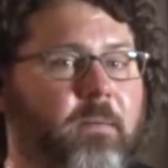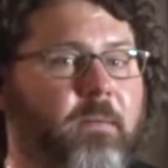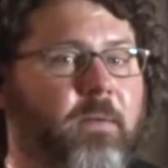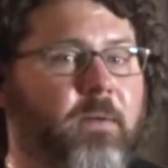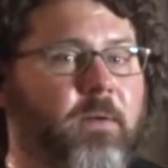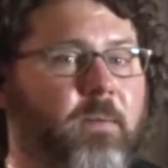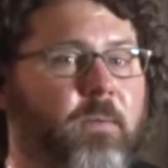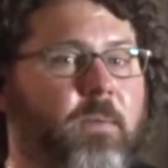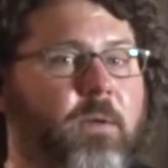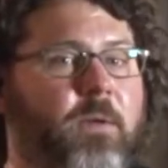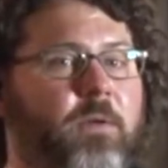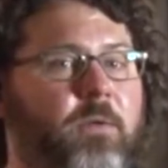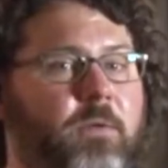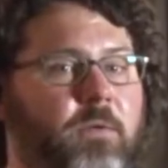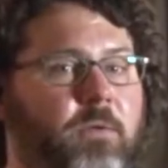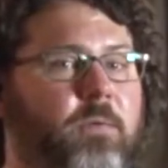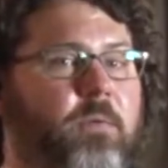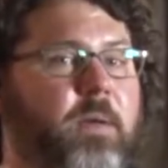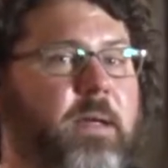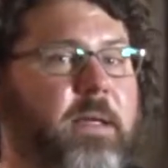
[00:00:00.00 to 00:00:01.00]
what are
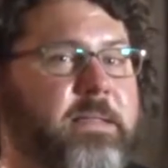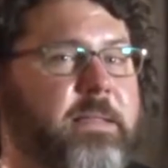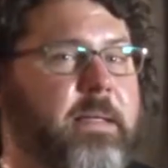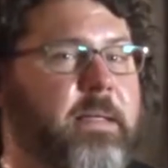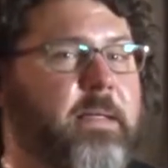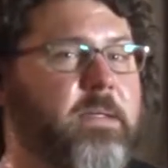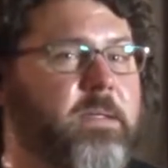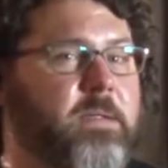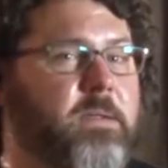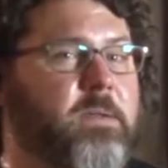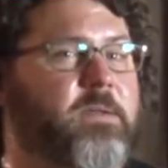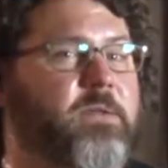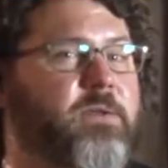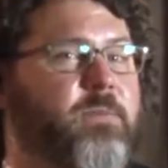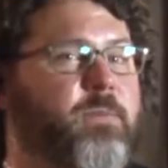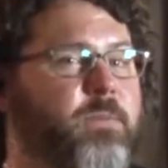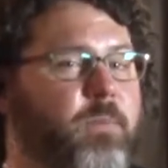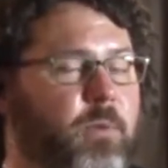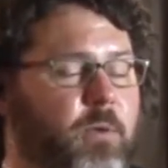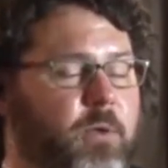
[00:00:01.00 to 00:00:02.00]
new ways I can still
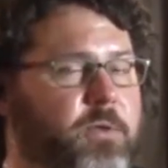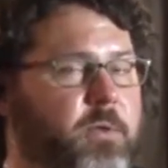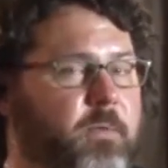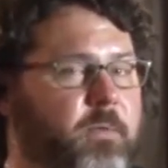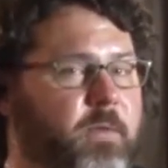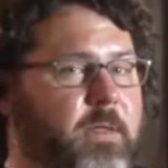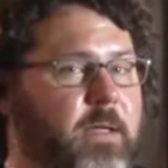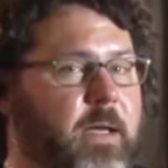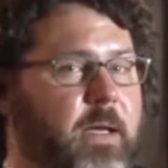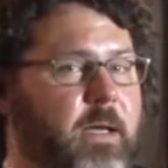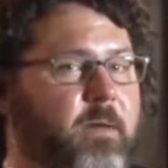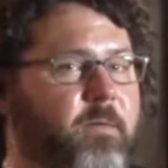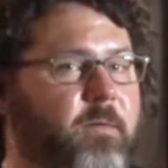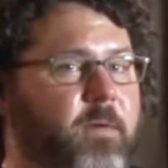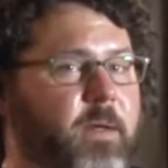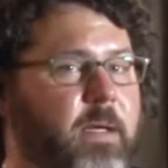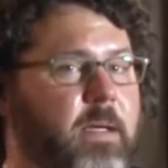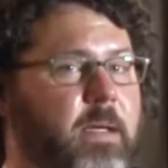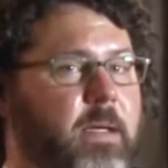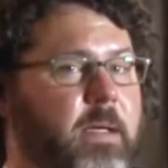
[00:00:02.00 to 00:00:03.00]
do portrait
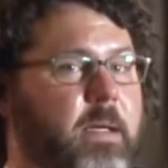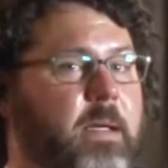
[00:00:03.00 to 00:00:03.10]
photography